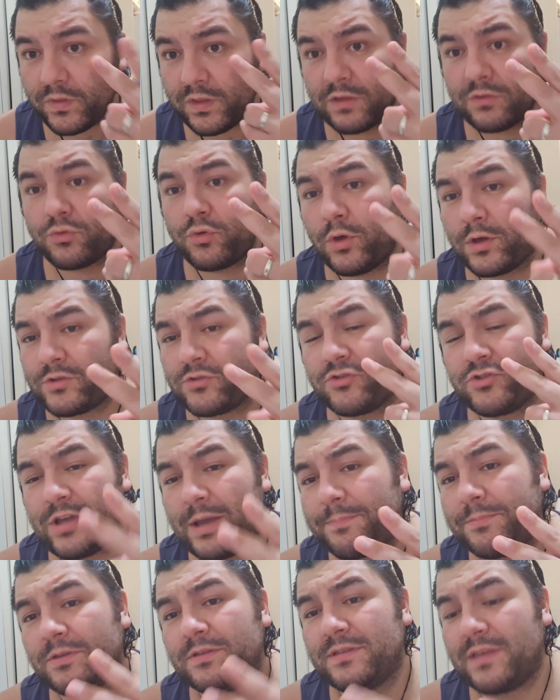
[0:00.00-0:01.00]
It's 2 extra
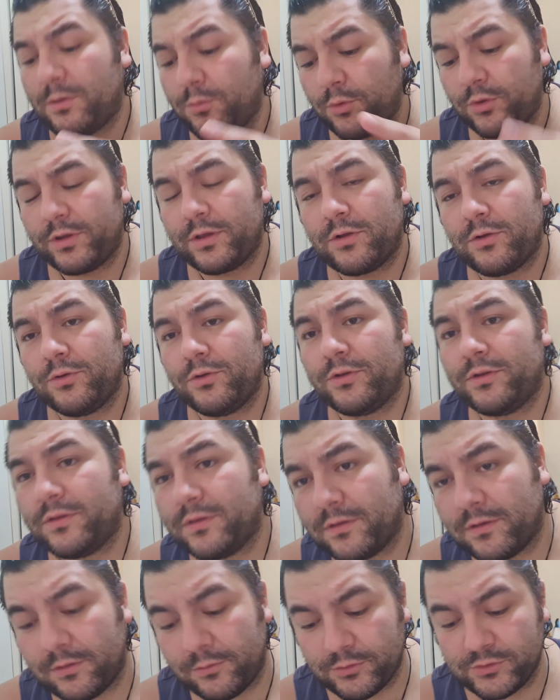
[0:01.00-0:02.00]
chapters that weren't included in
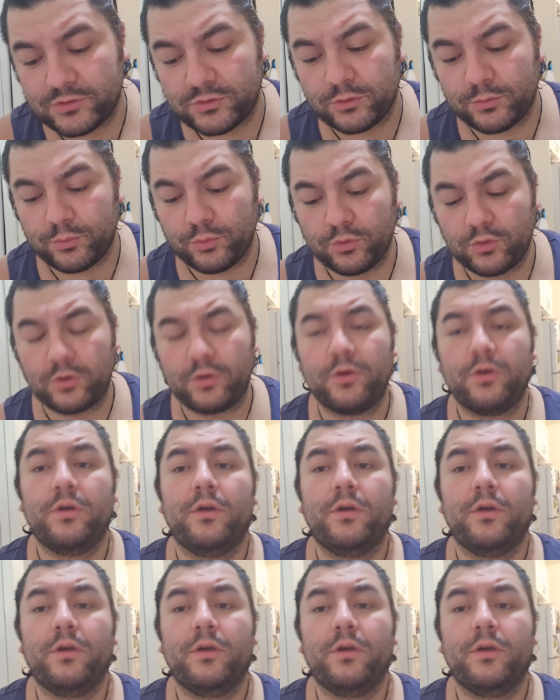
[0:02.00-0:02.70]
the original book,